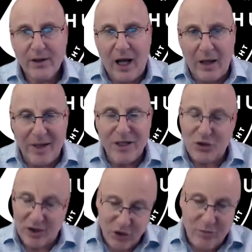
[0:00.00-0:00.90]
I
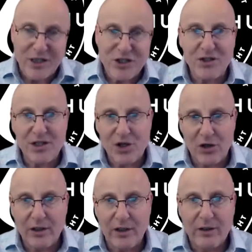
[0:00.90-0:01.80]
mentored, and you mentioned this
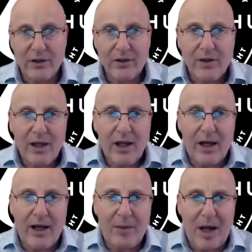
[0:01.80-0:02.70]
earlier,
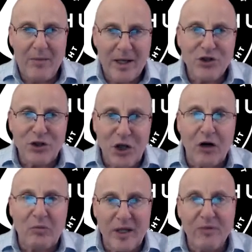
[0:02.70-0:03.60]
I mentor
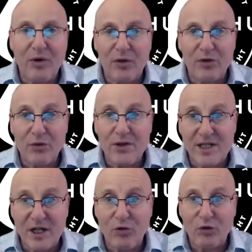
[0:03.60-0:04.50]
young people through the
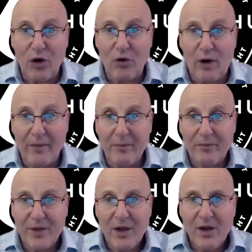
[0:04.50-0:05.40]
SEAL program.
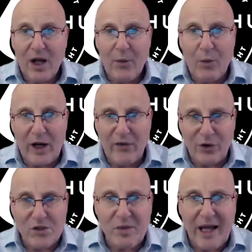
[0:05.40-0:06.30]
When I
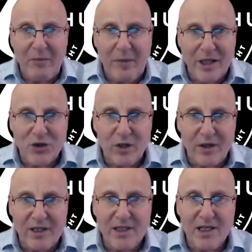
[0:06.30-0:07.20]
first began
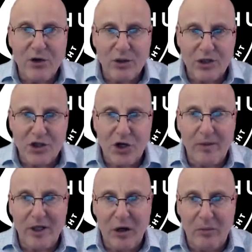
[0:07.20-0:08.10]
mentoring these eager and
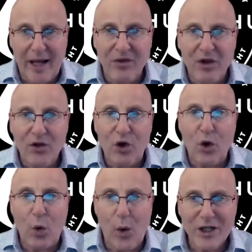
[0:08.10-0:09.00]
determined young men, the
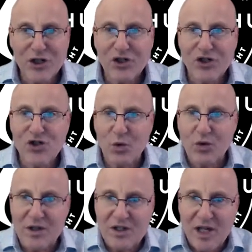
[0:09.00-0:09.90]
questions were
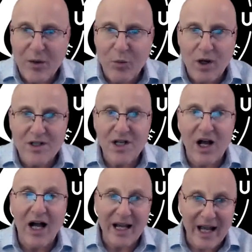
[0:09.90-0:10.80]
the same ones
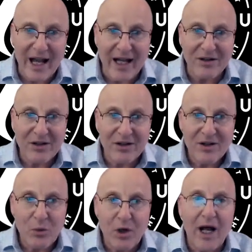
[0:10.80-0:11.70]
I had
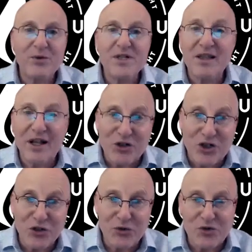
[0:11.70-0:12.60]
when I was in their
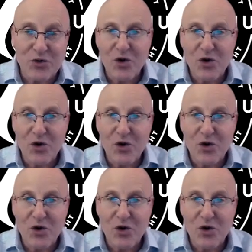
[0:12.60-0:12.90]
shoes.